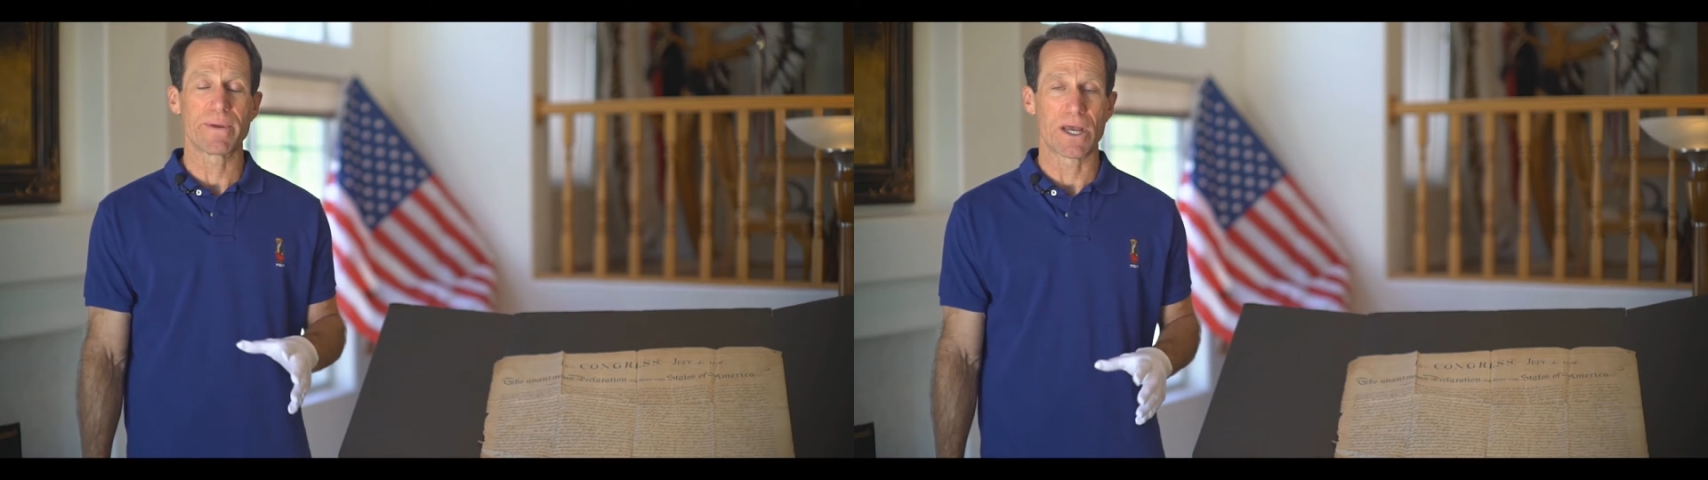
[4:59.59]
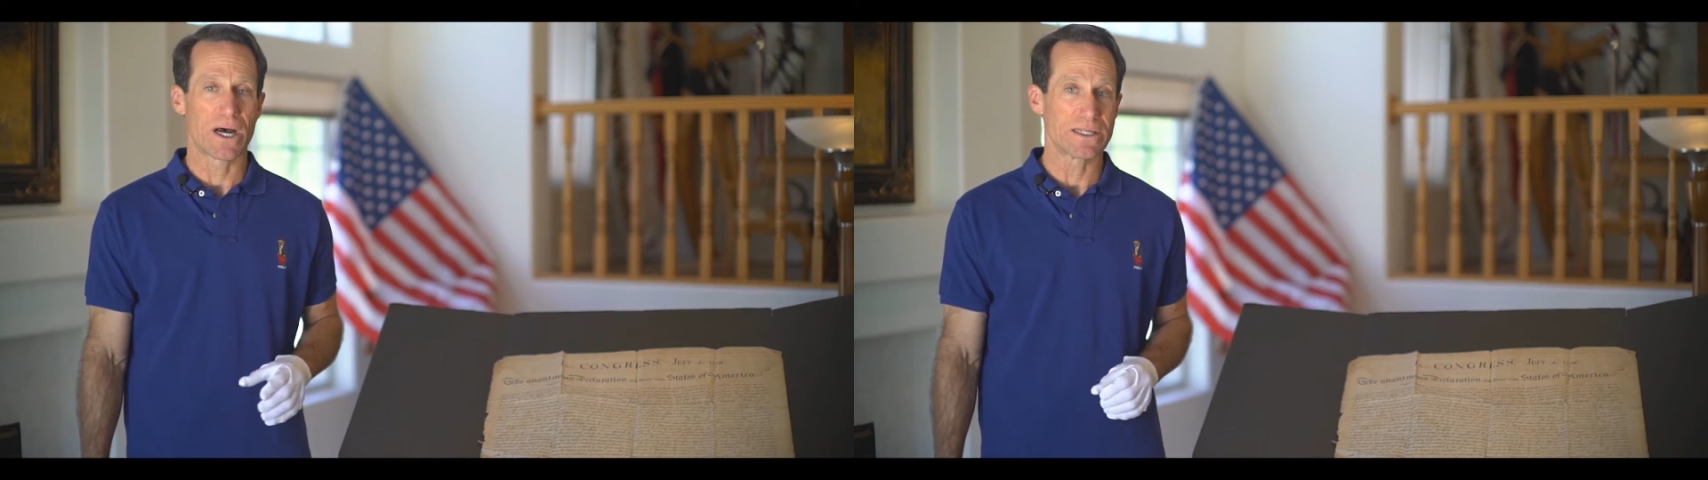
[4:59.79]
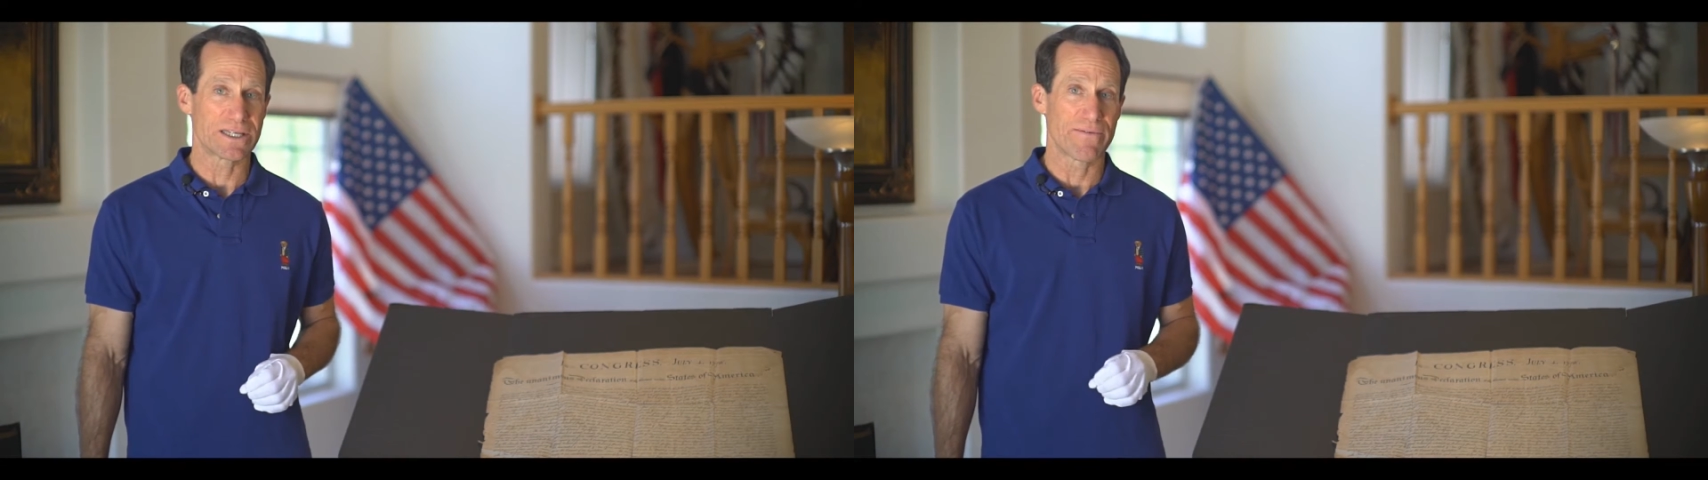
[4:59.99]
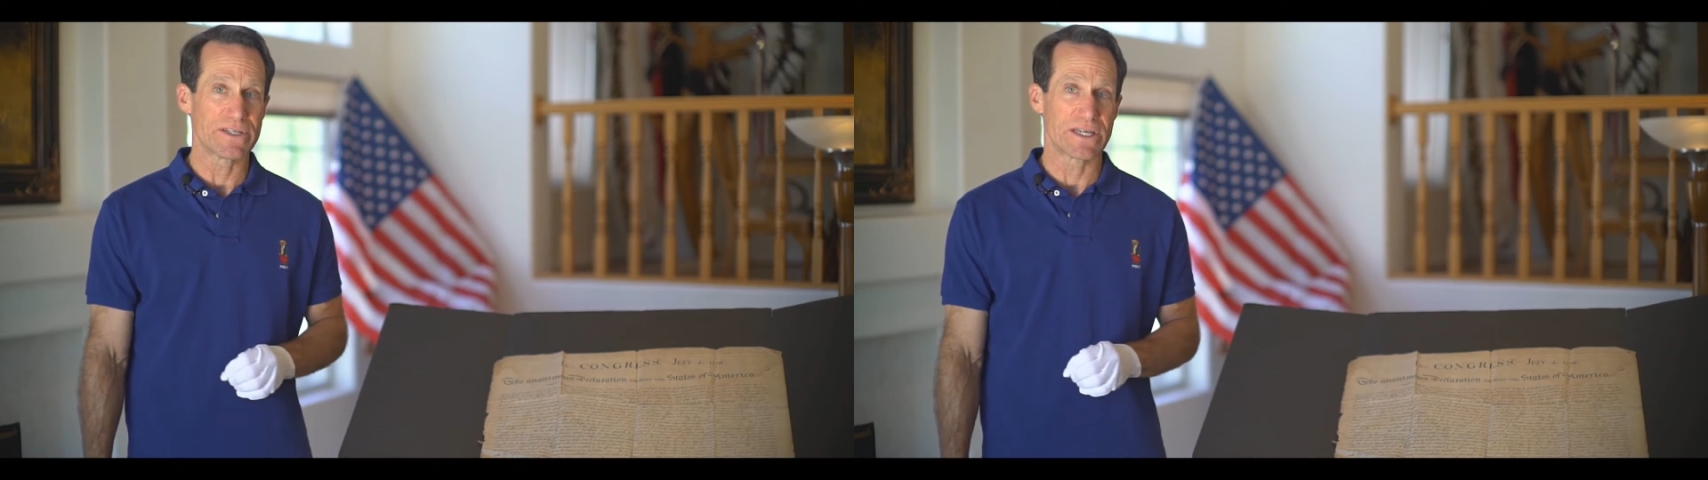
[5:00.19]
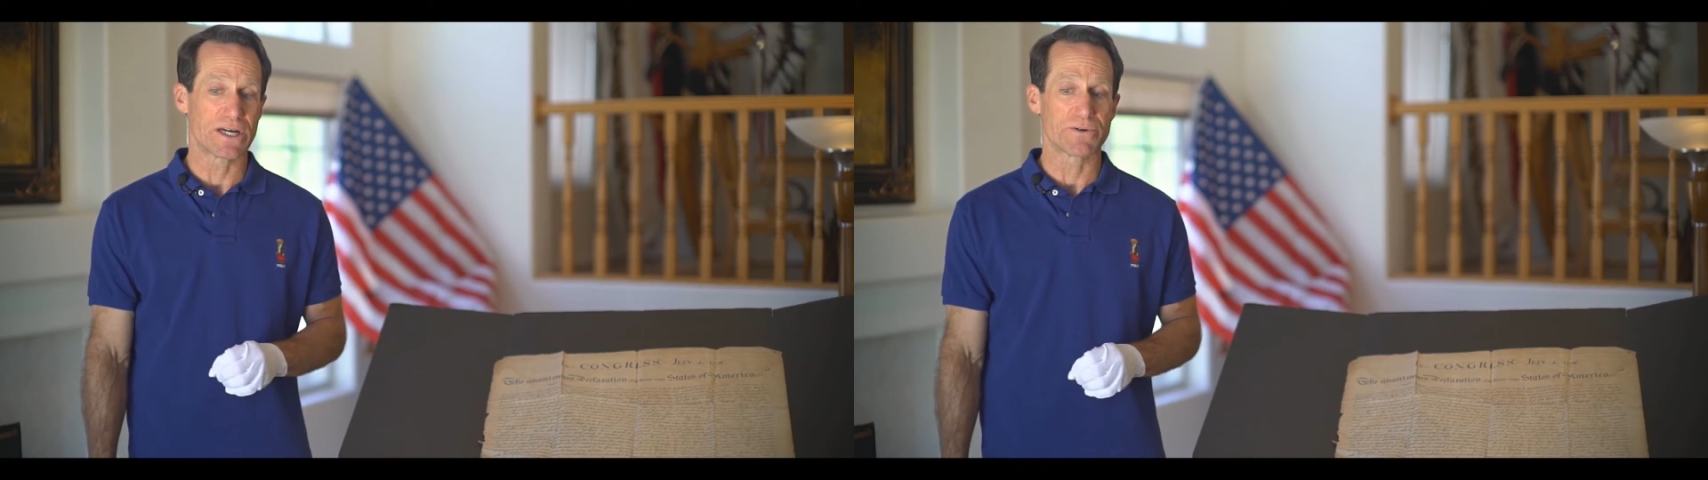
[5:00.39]
beyond
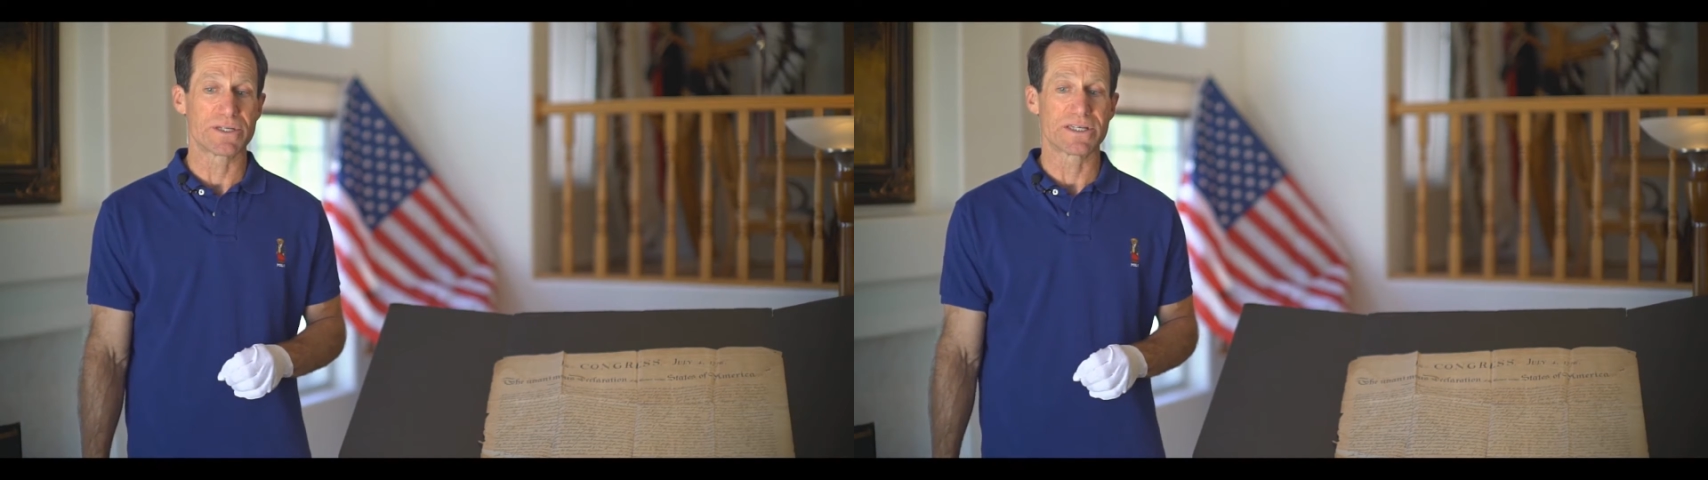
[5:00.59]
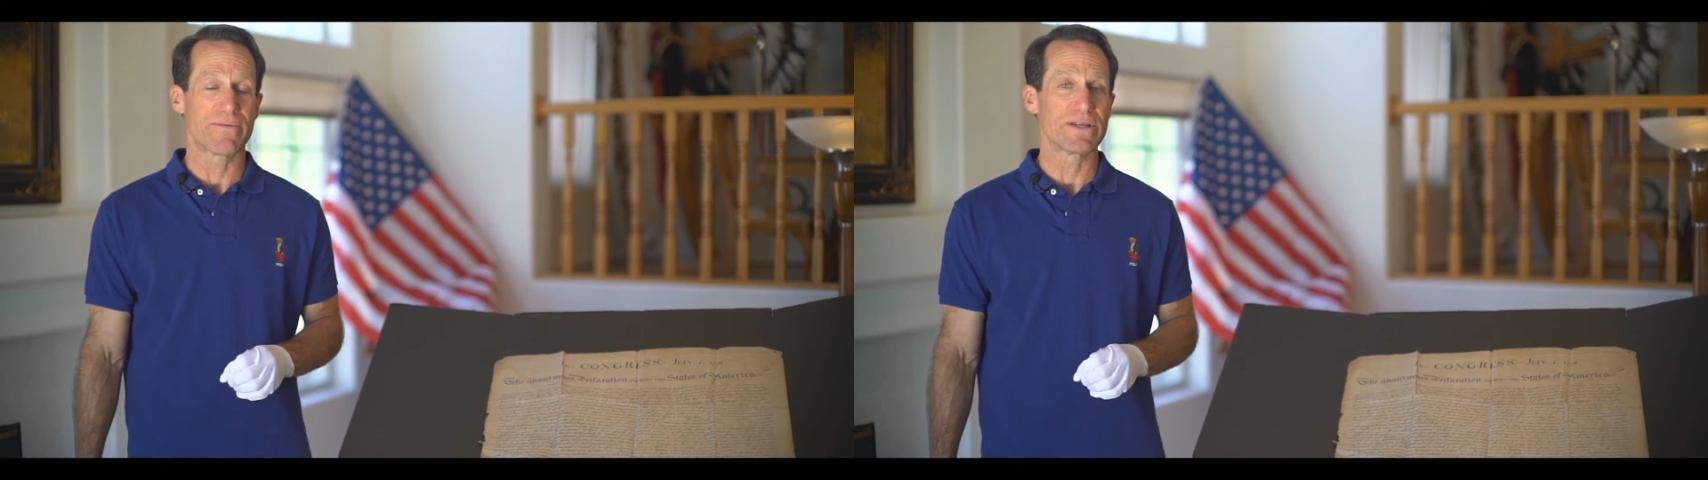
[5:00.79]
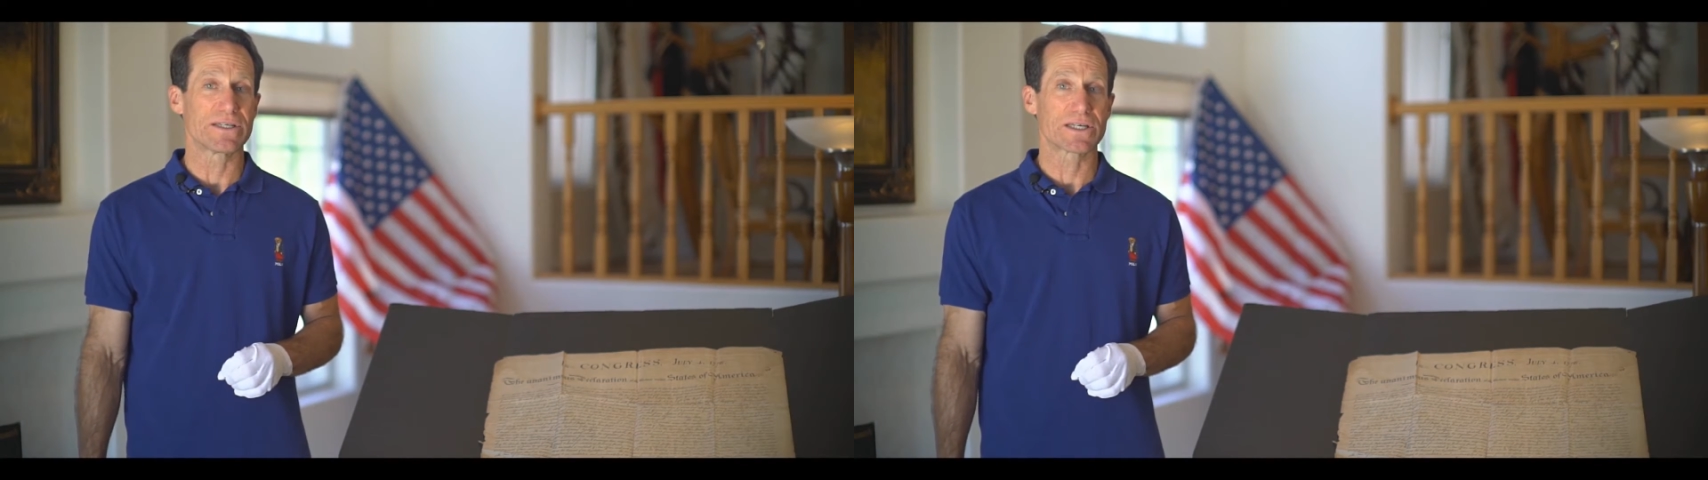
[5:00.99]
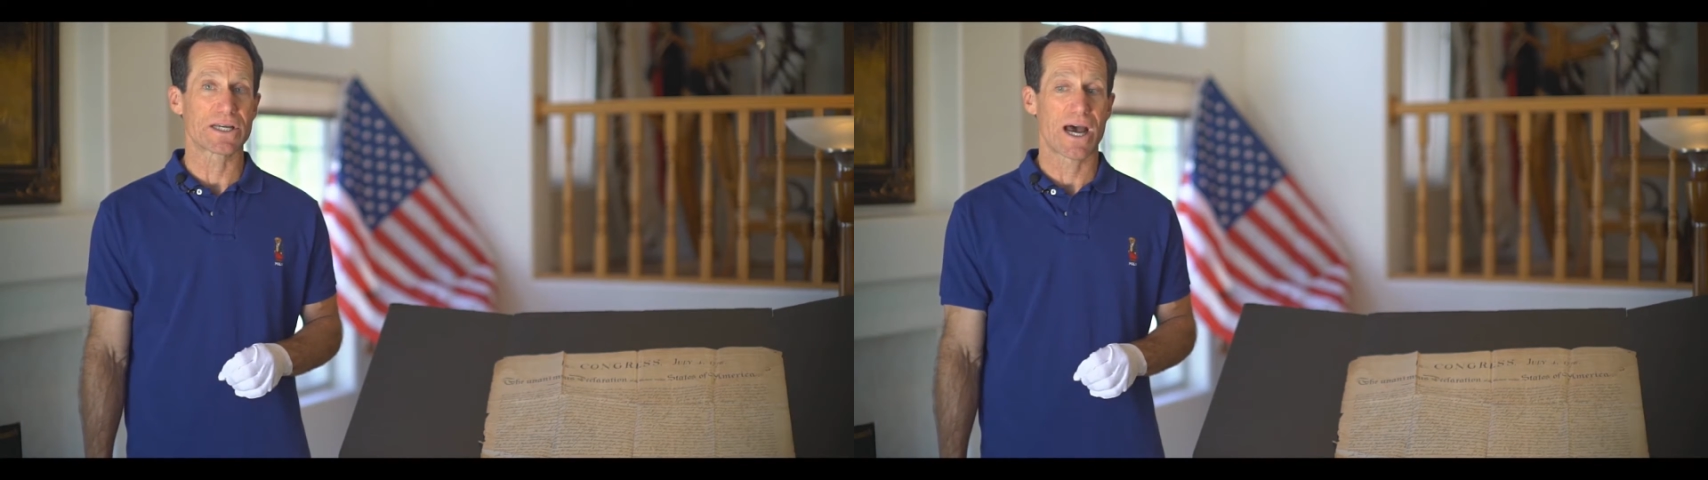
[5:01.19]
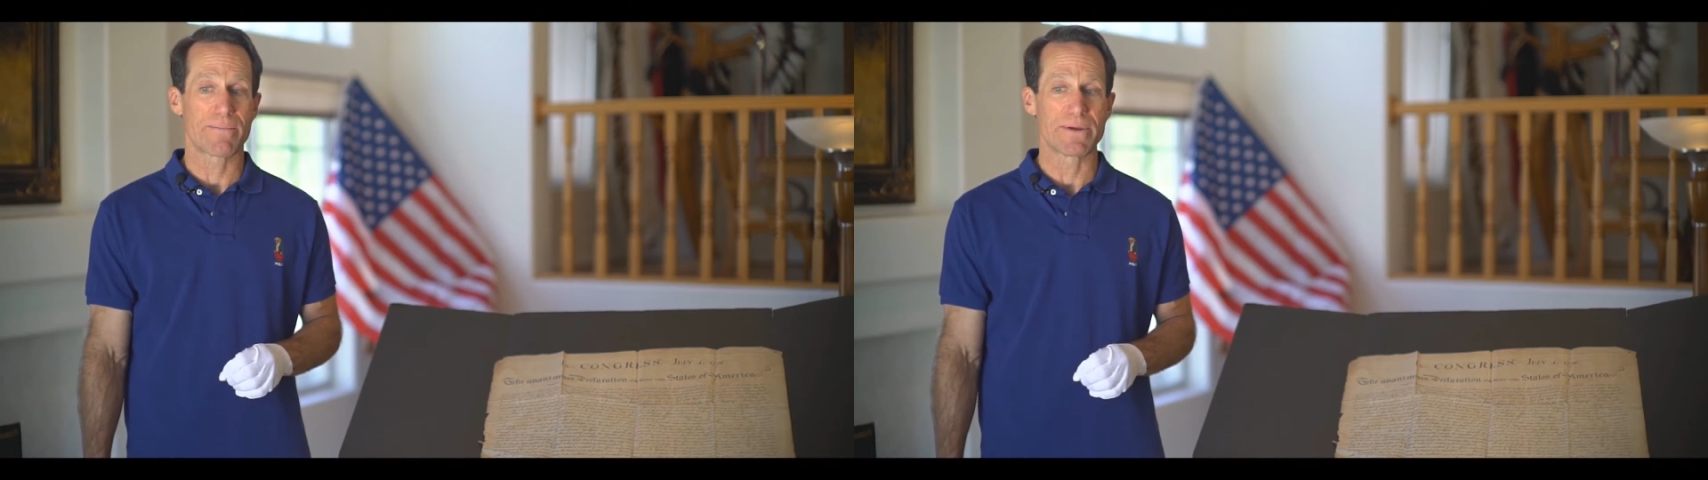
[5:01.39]
1,776
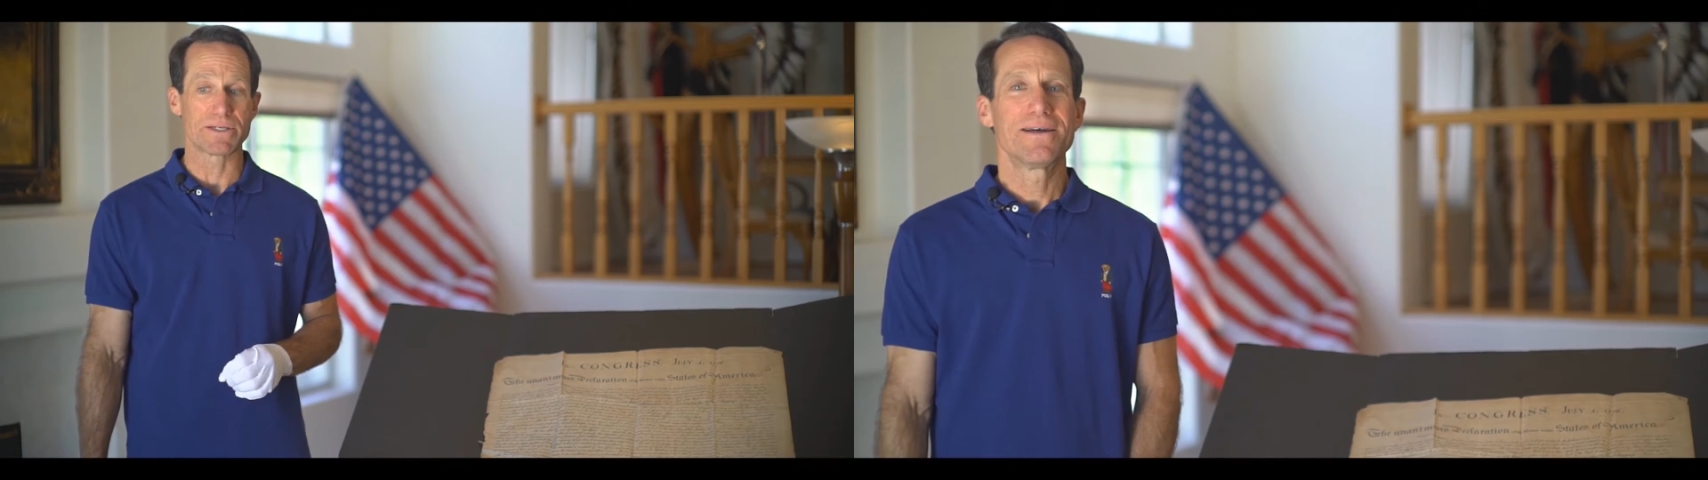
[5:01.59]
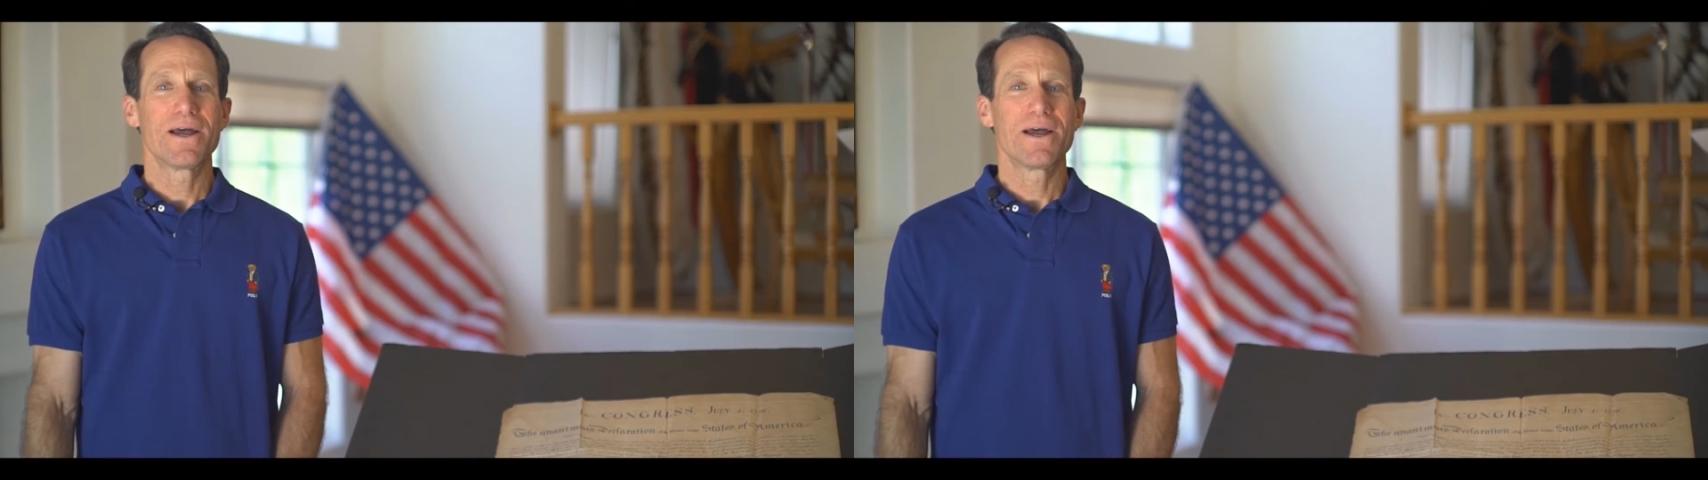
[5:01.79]
copies.